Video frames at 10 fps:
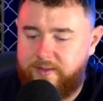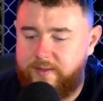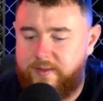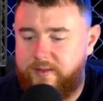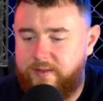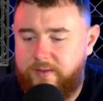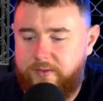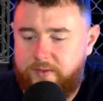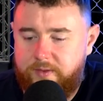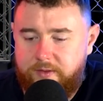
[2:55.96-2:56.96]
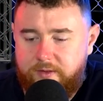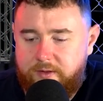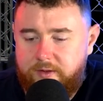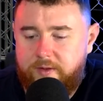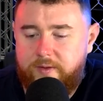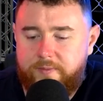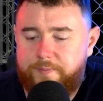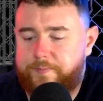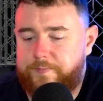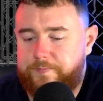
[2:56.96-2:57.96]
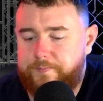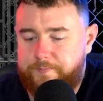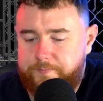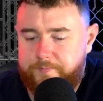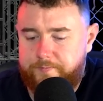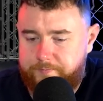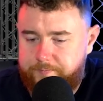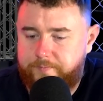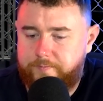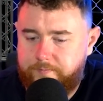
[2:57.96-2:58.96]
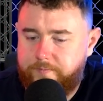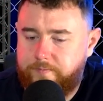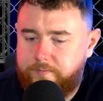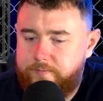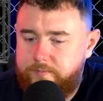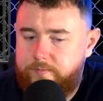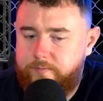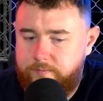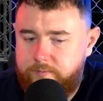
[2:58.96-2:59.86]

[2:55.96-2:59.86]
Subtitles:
[no speech]